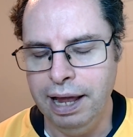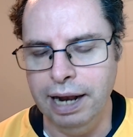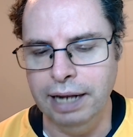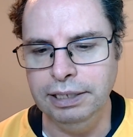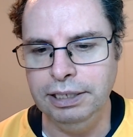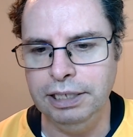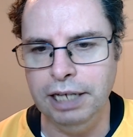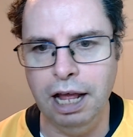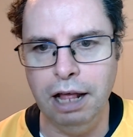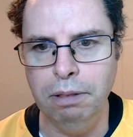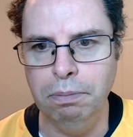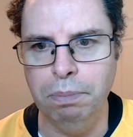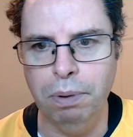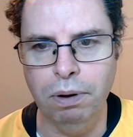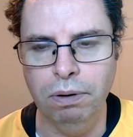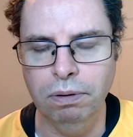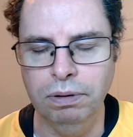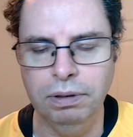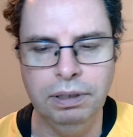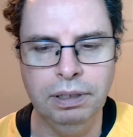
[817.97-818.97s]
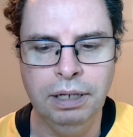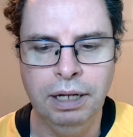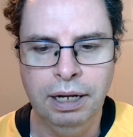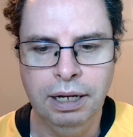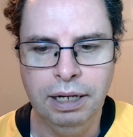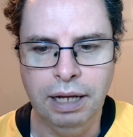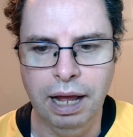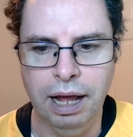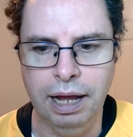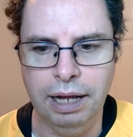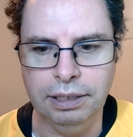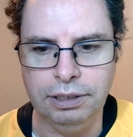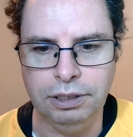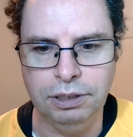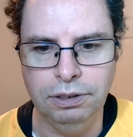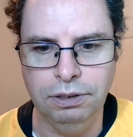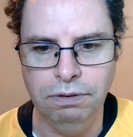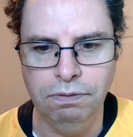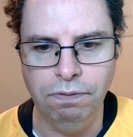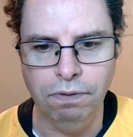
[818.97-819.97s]
And then Shane Bolton,
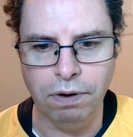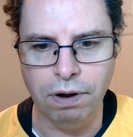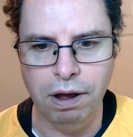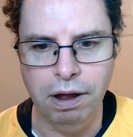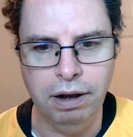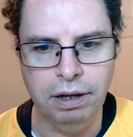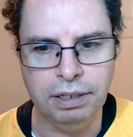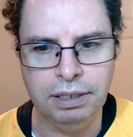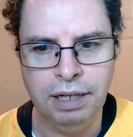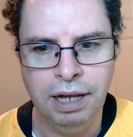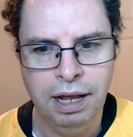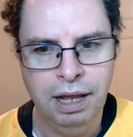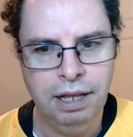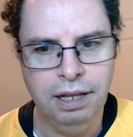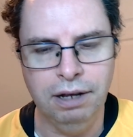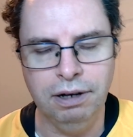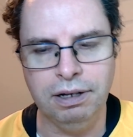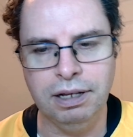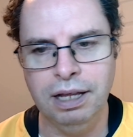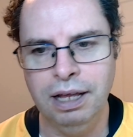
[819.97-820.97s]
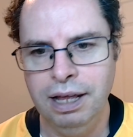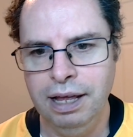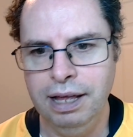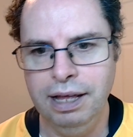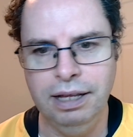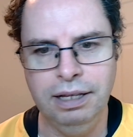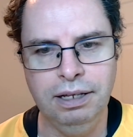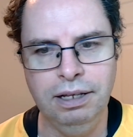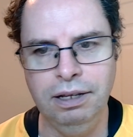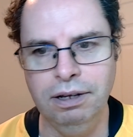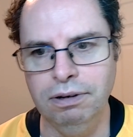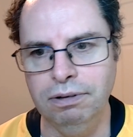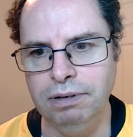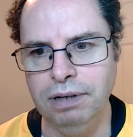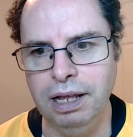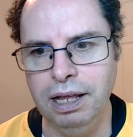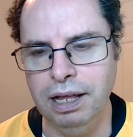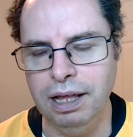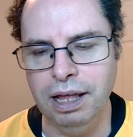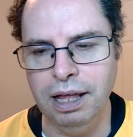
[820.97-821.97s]
2 for Connacht.
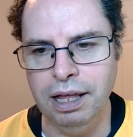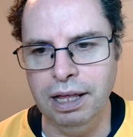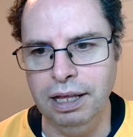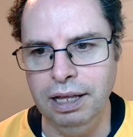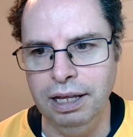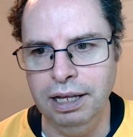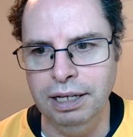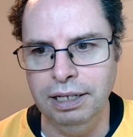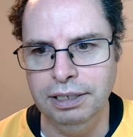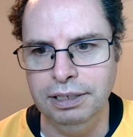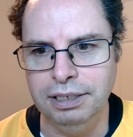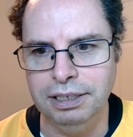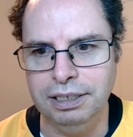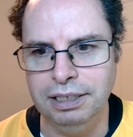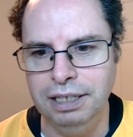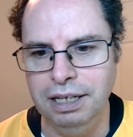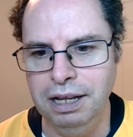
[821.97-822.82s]
He